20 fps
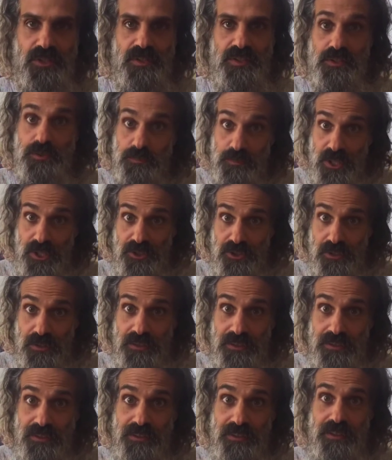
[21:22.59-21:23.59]

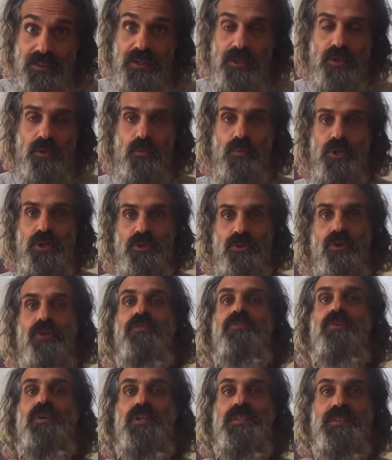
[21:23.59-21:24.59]
especially when you are
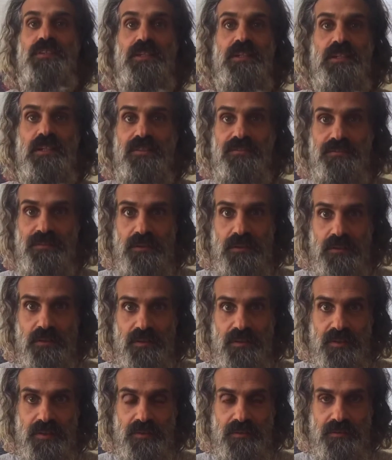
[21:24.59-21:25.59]
facing
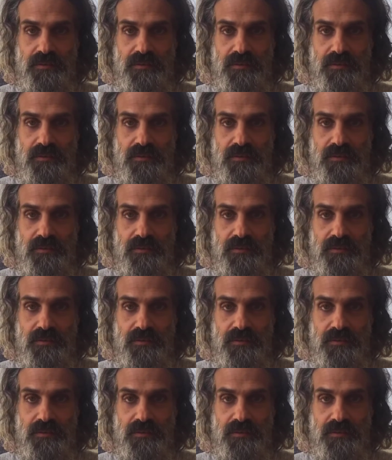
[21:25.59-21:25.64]
difficulty.